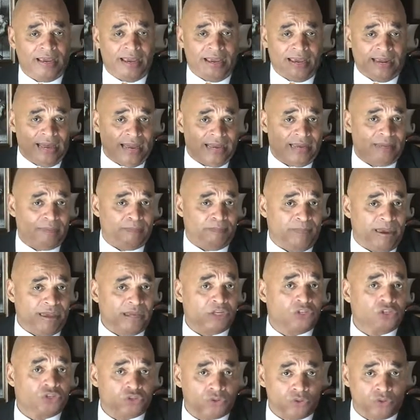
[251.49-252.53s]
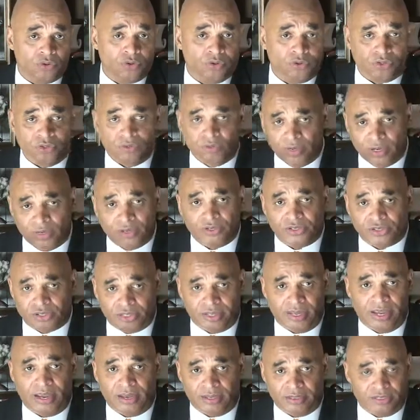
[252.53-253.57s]
And I can make sure you
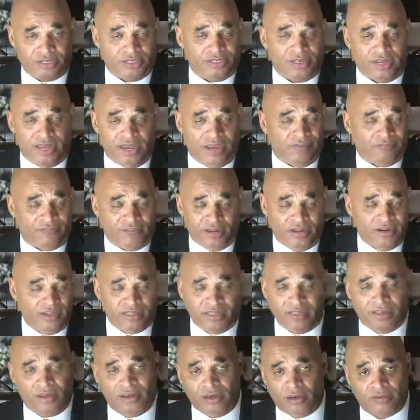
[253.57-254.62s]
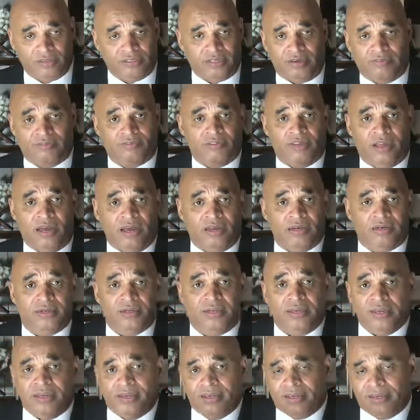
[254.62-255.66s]
understand today, if anything else I've done,
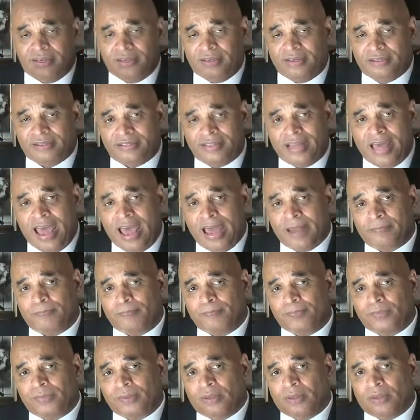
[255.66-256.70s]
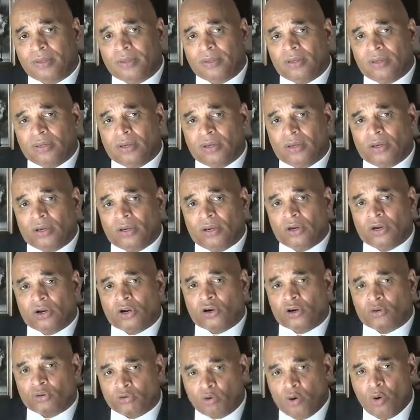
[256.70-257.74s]
is that
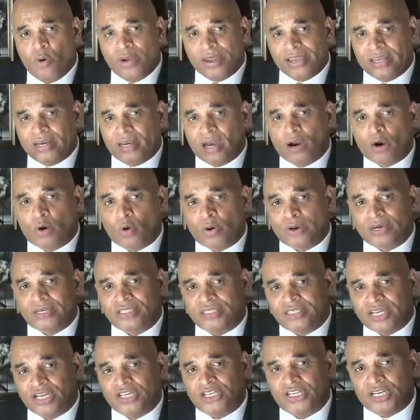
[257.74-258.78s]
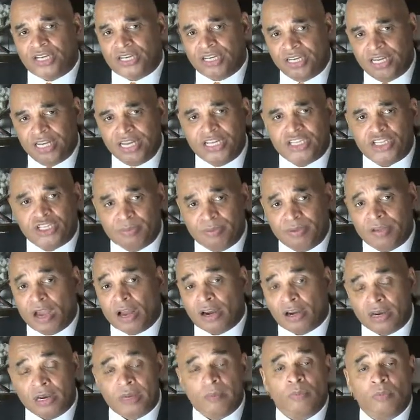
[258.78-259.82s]
growing in our organization needs to be our
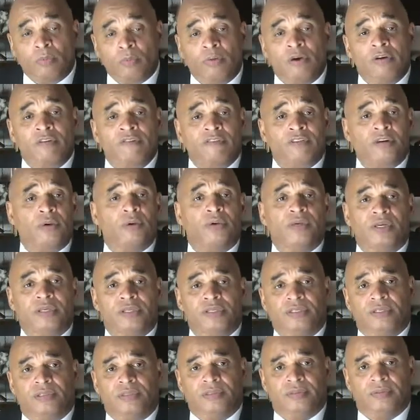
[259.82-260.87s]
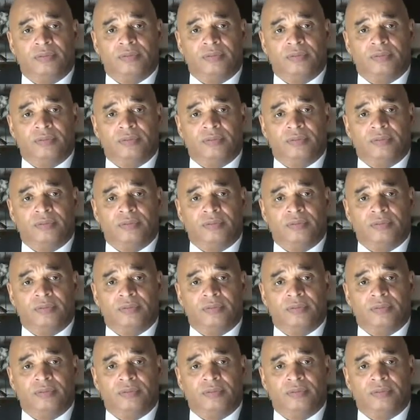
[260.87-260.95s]
number one focus.